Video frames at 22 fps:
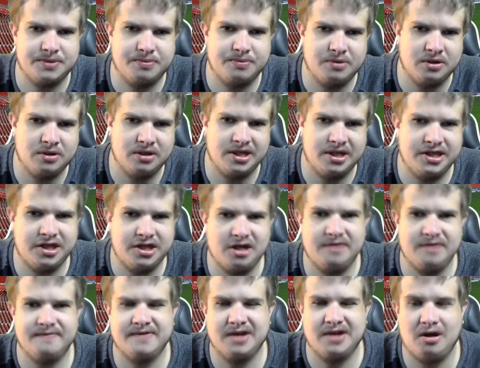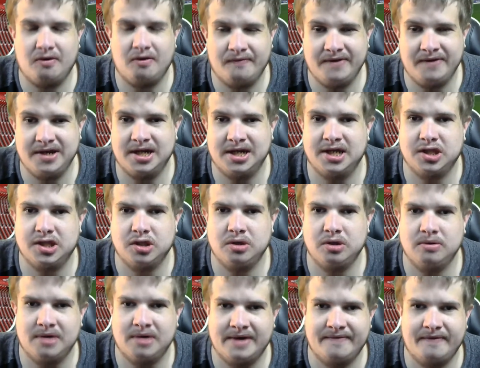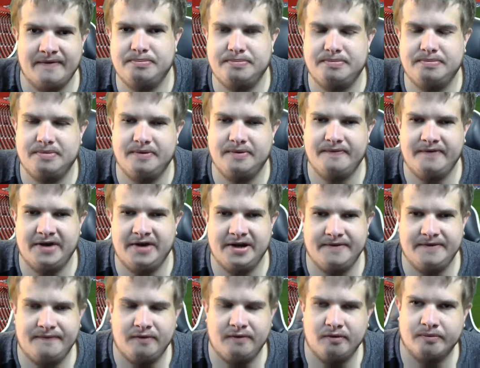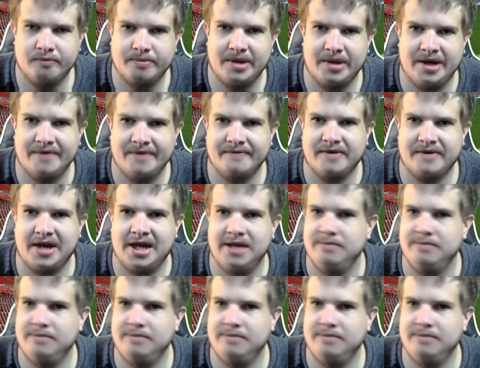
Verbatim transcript: And don't forget, I think they do have a third, third or fourth playoff game